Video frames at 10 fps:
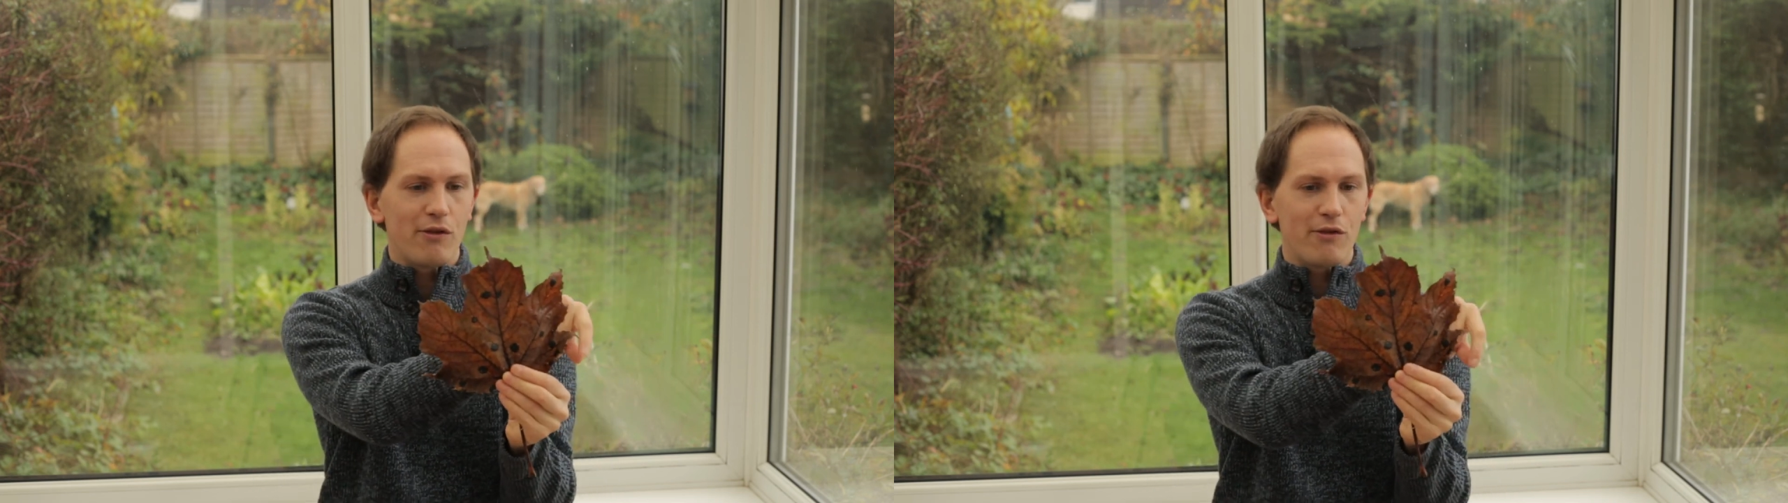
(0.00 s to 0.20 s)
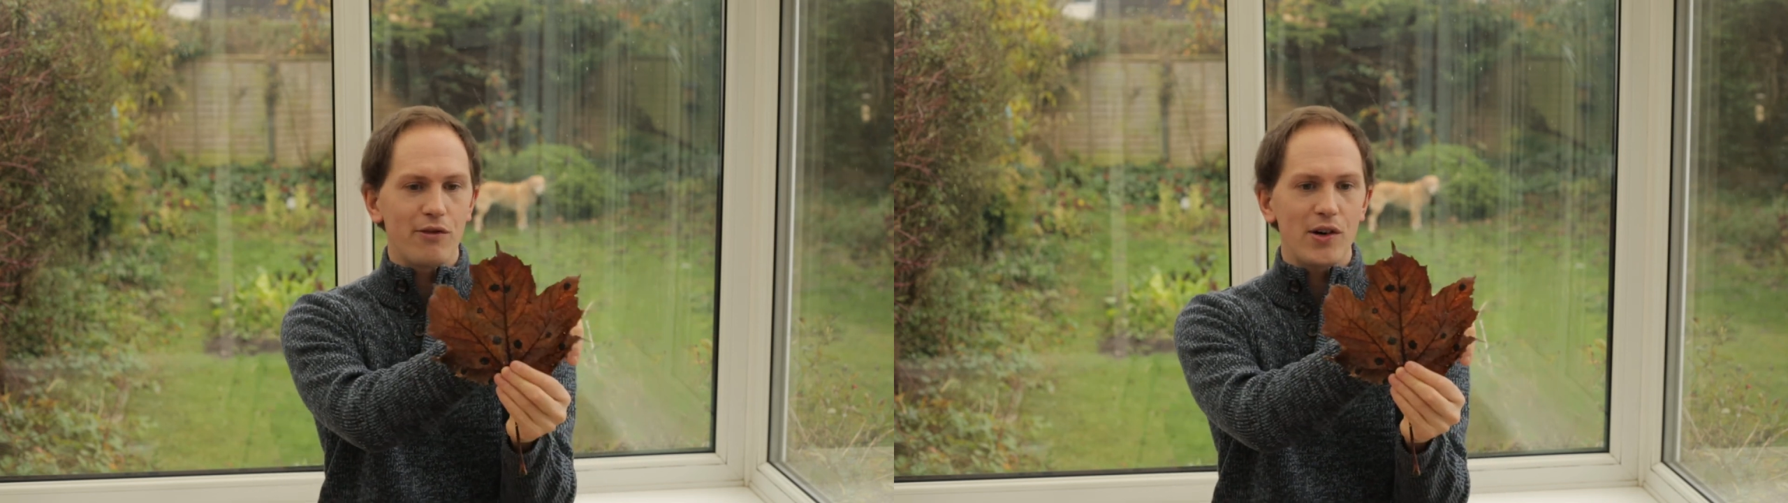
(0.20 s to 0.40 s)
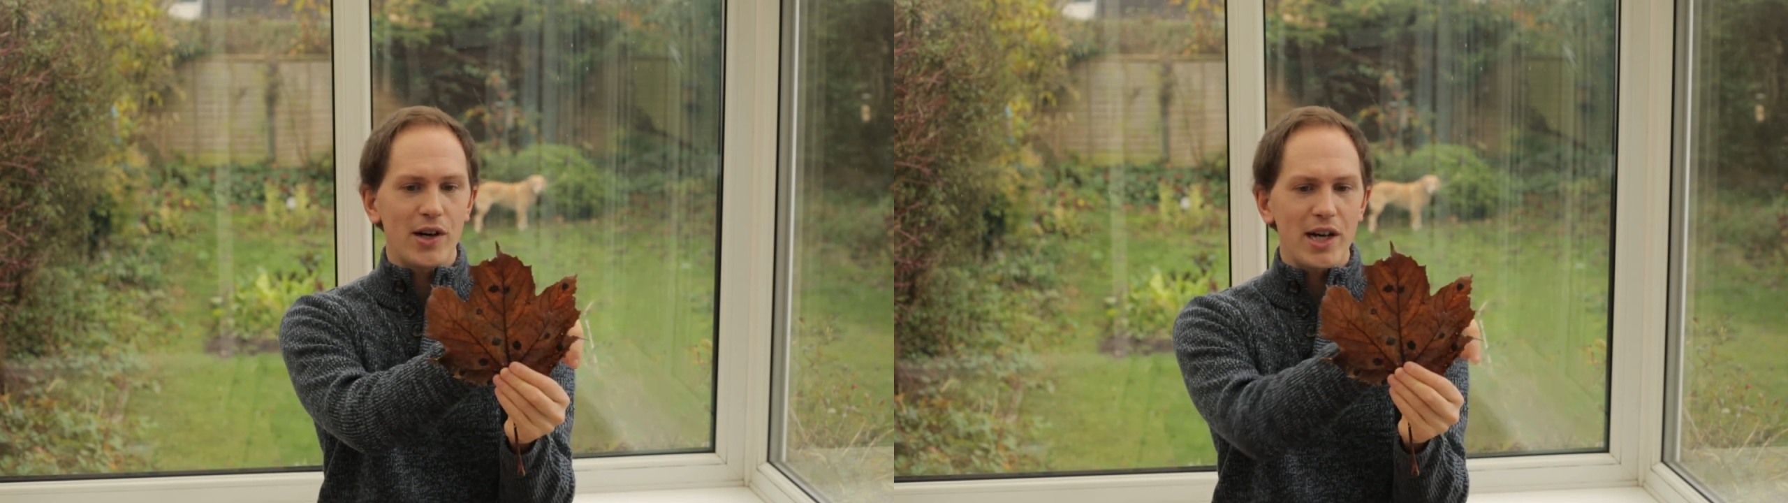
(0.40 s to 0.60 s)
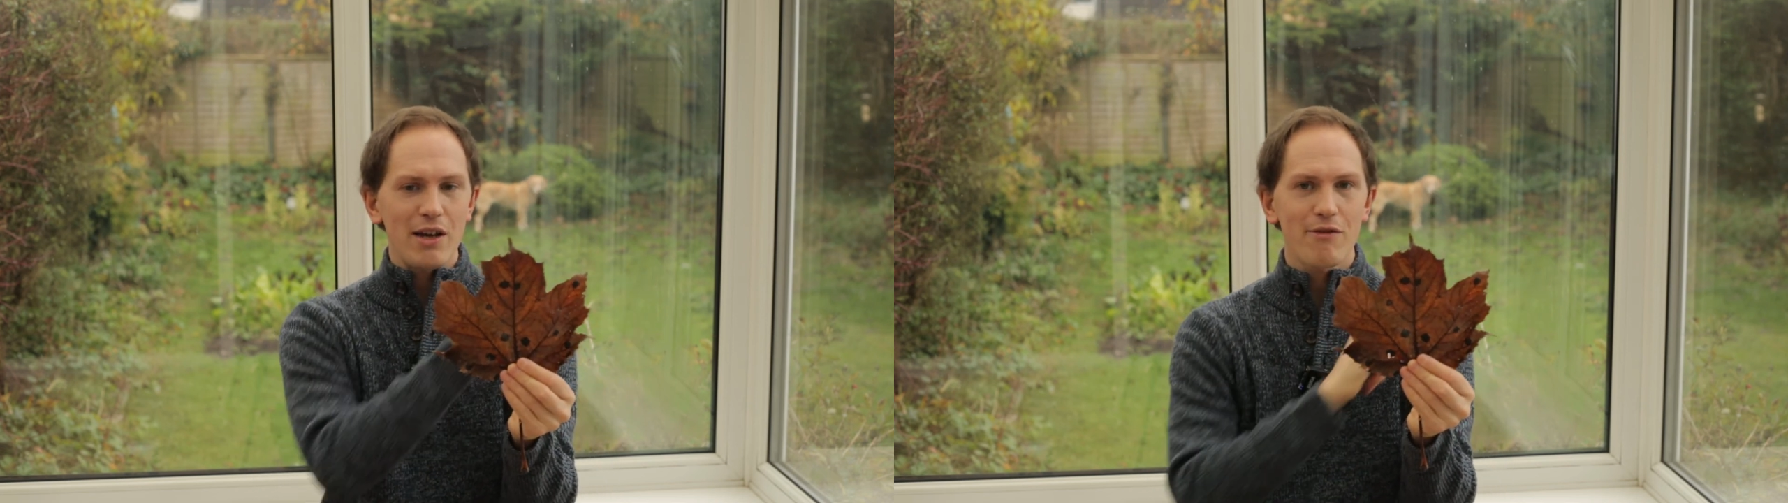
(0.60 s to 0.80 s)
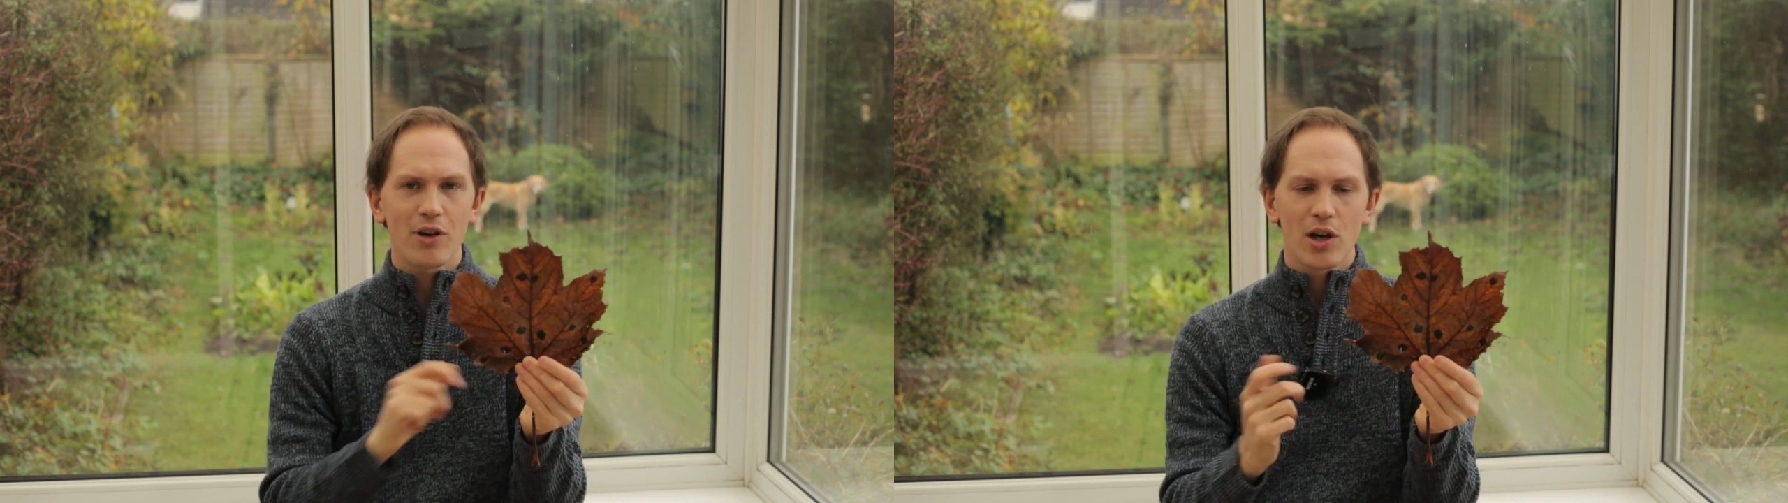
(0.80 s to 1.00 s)

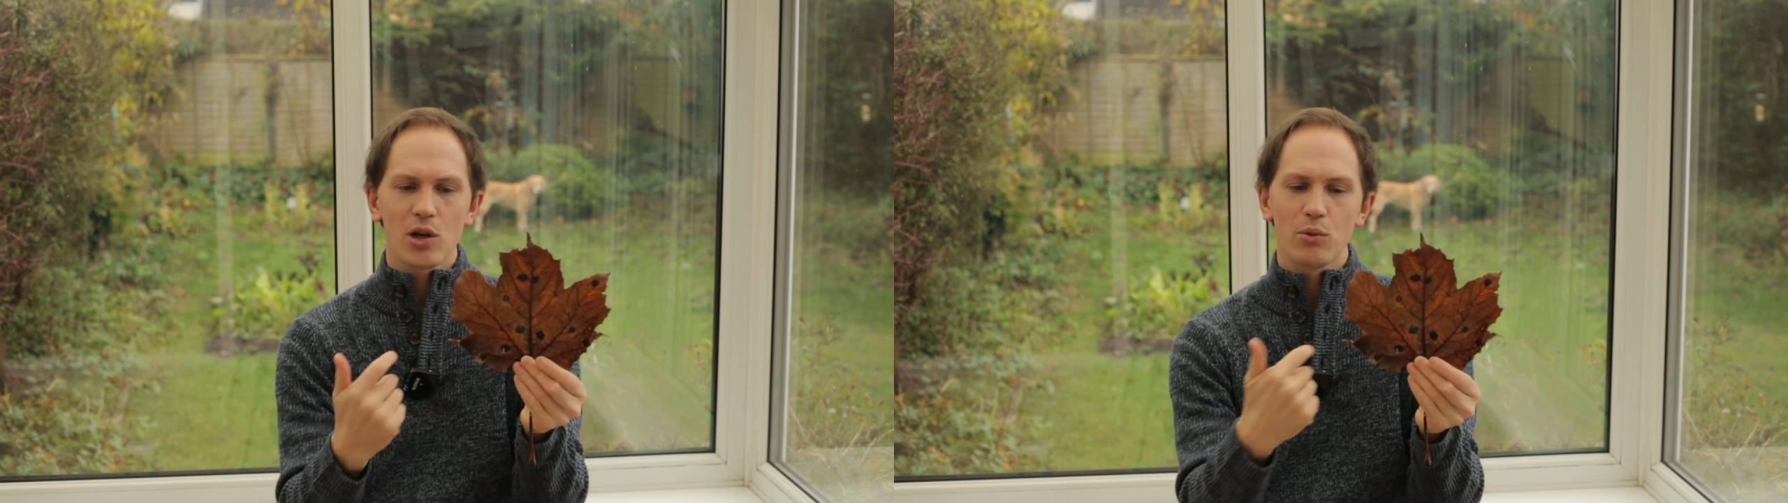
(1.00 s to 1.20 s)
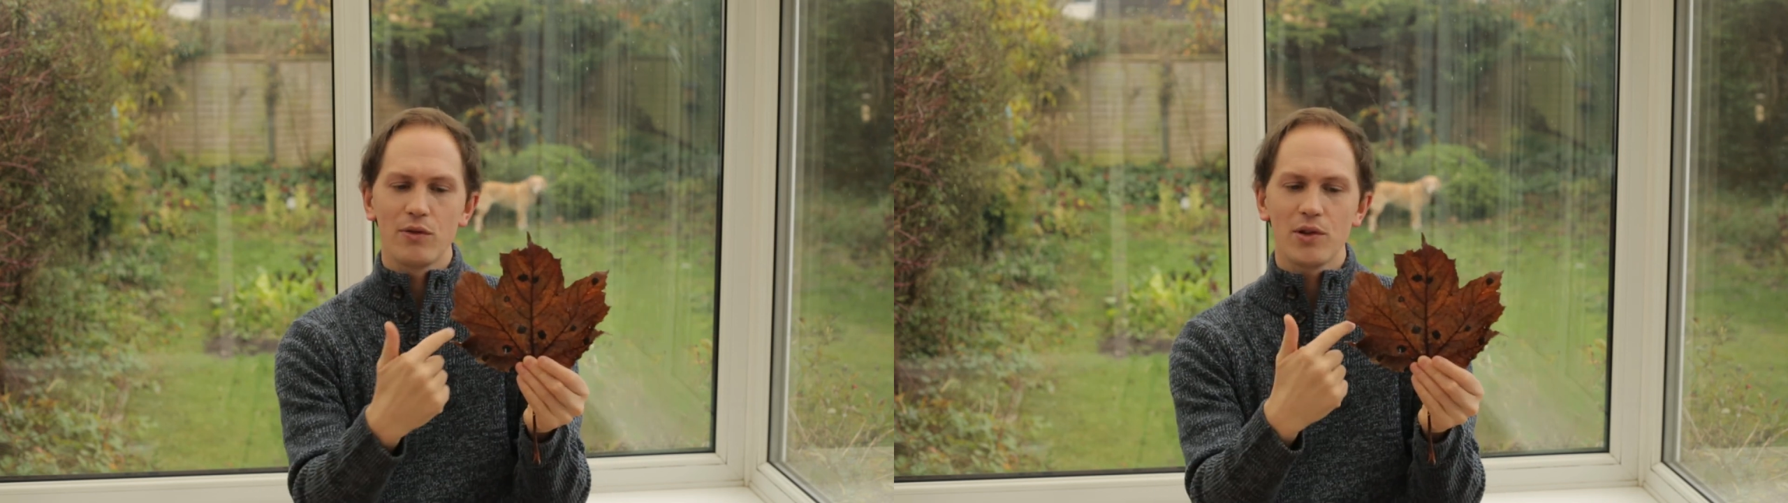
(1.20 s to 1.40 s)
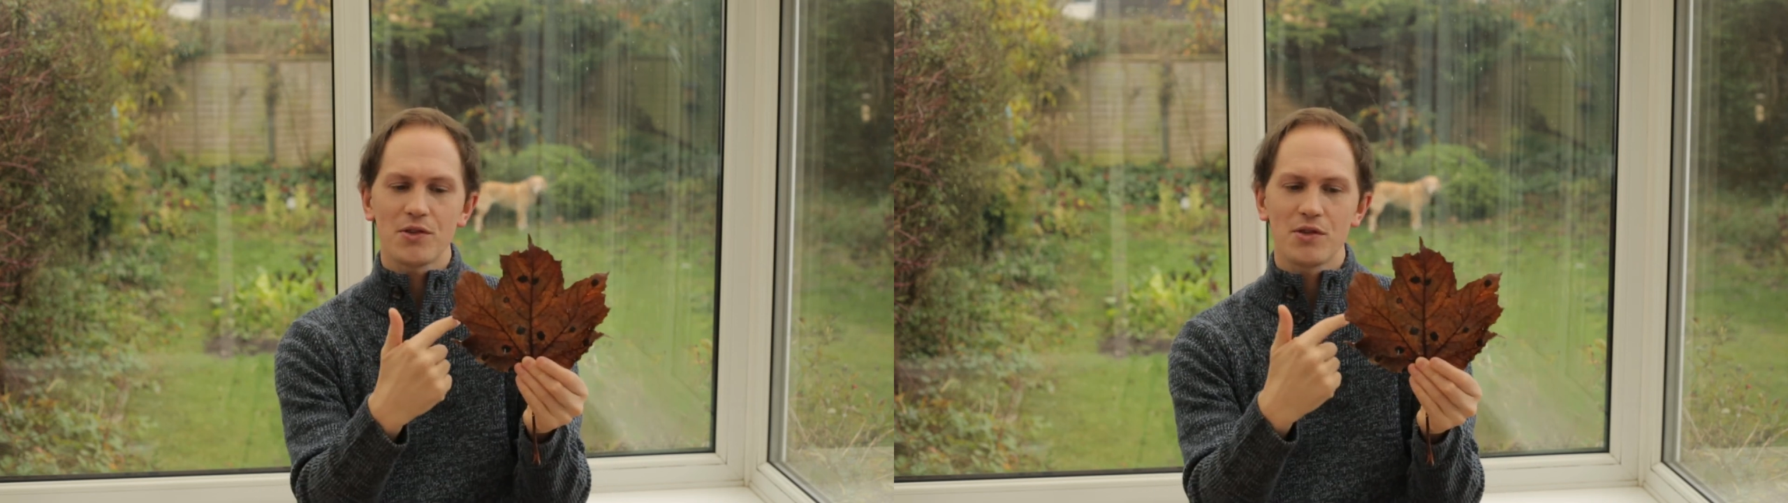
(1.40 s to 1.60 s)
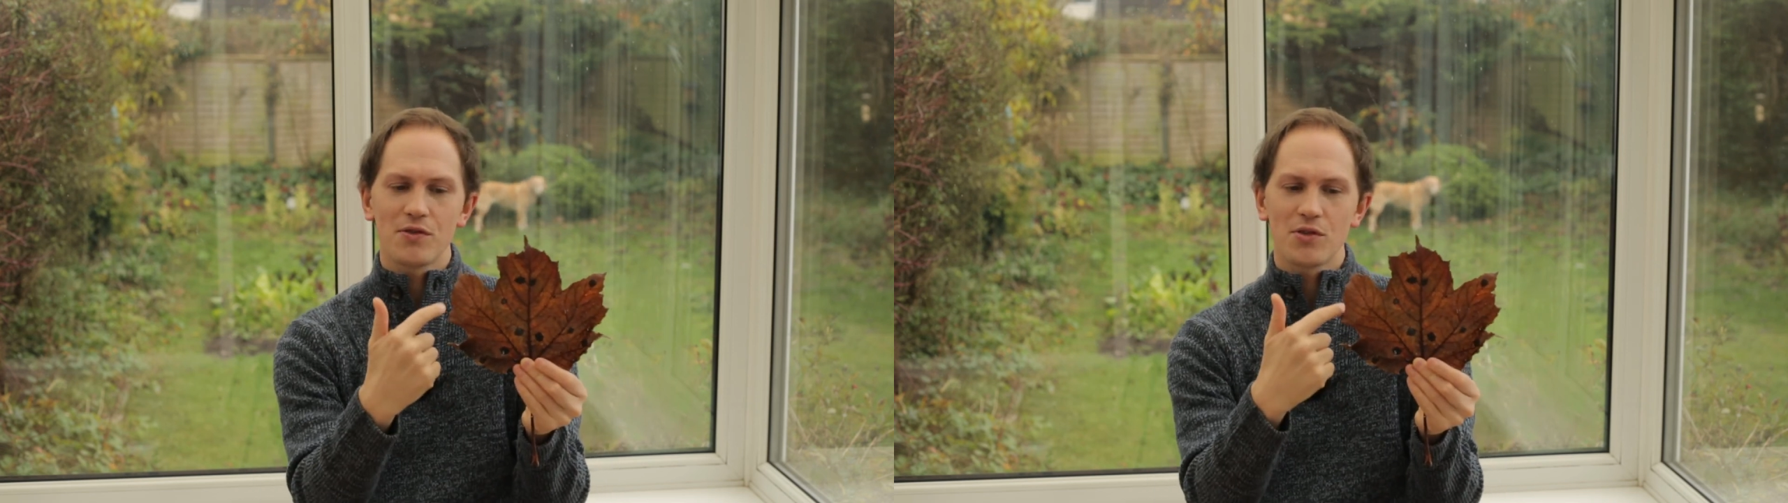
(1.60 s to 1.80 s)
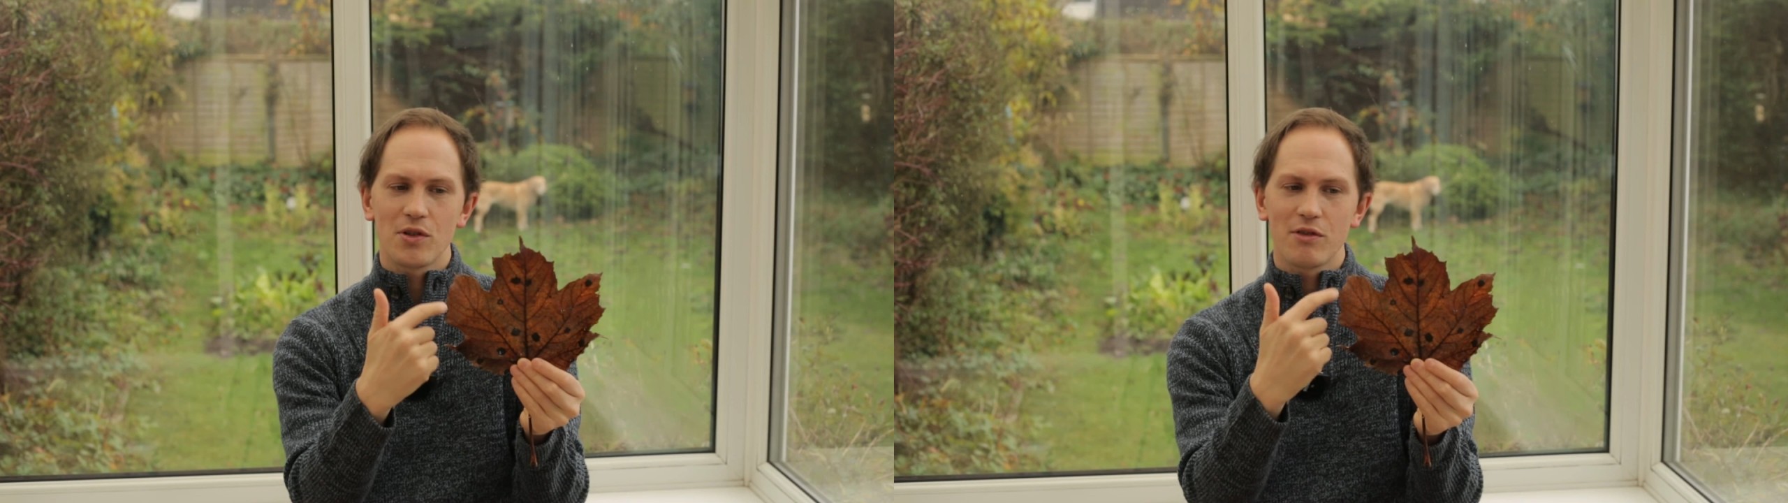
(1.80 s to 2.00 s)
5, with lots
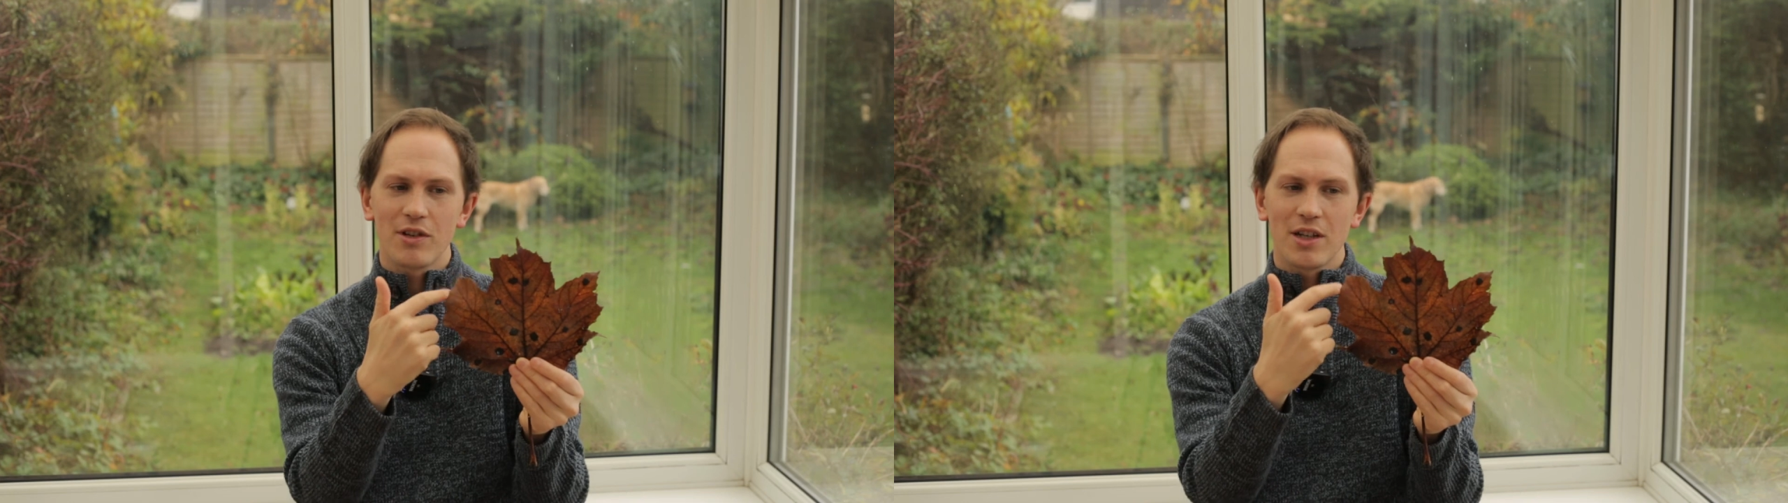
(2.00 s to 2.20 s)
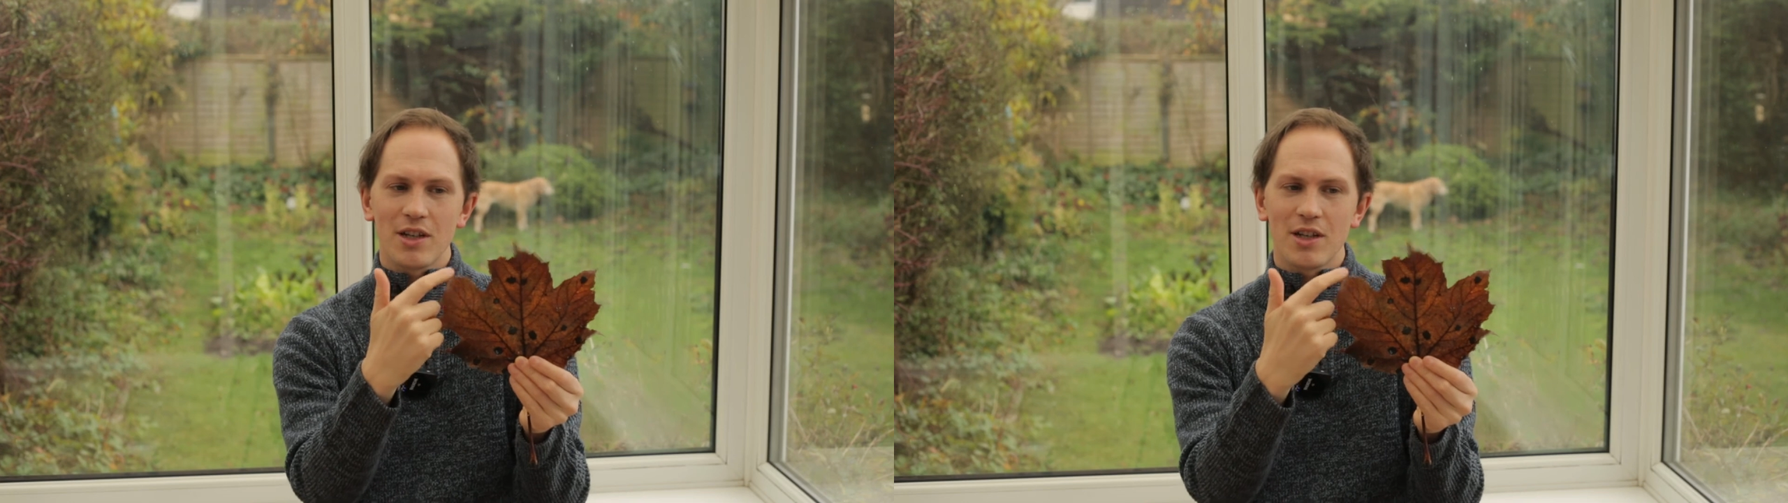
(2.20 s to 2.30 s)
of sort of